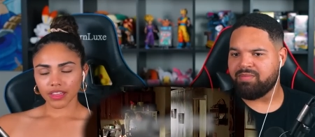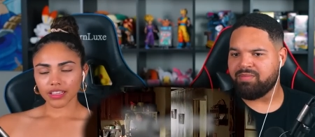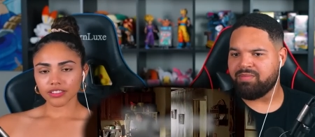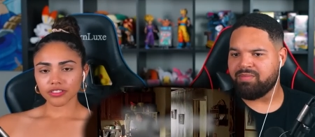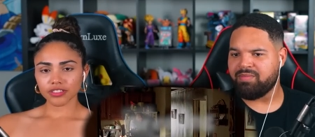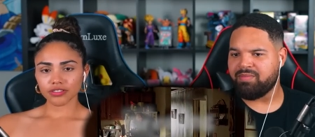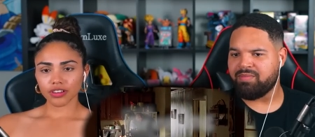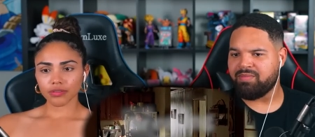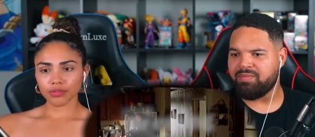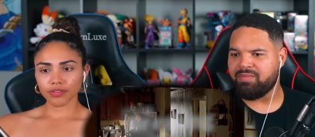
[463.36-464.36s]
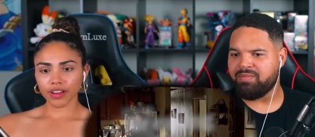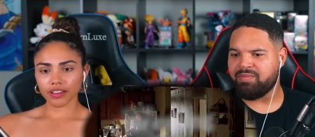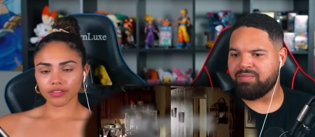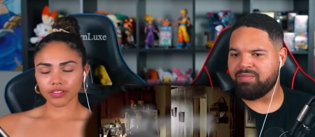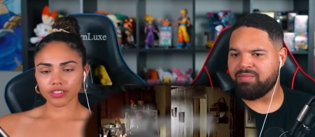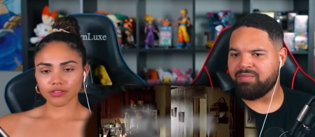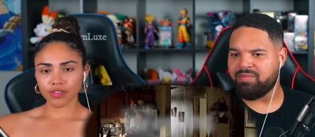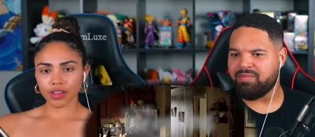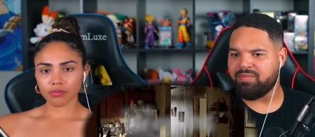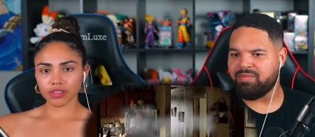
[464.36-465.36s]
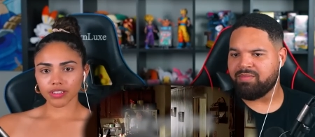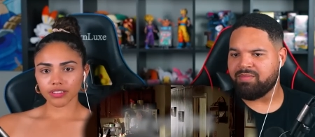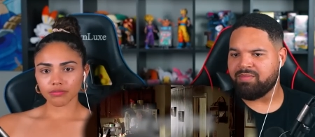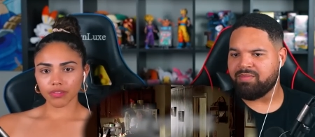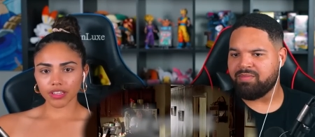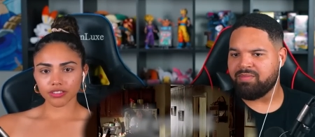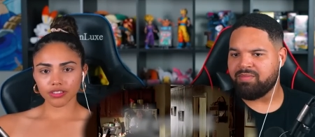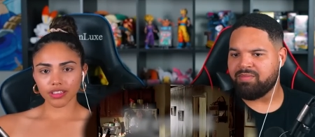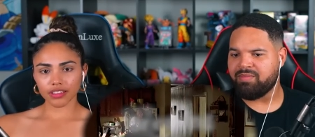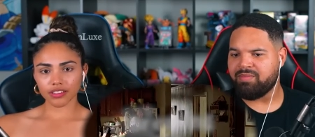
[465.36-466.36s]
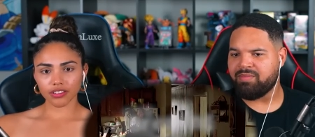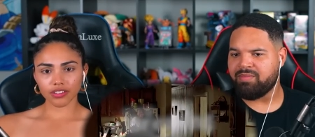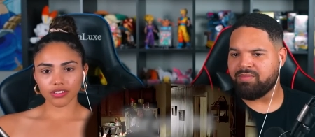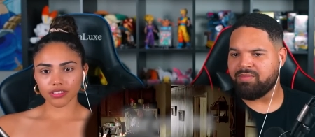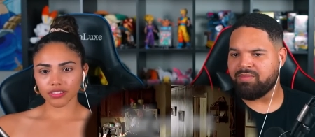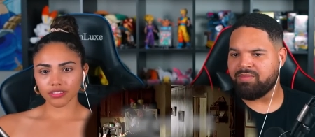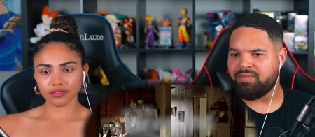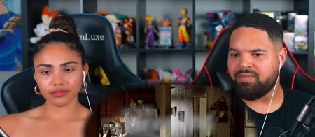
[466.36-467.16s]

Speaker 1: He's just trying to provide for his family, make sure that they're good.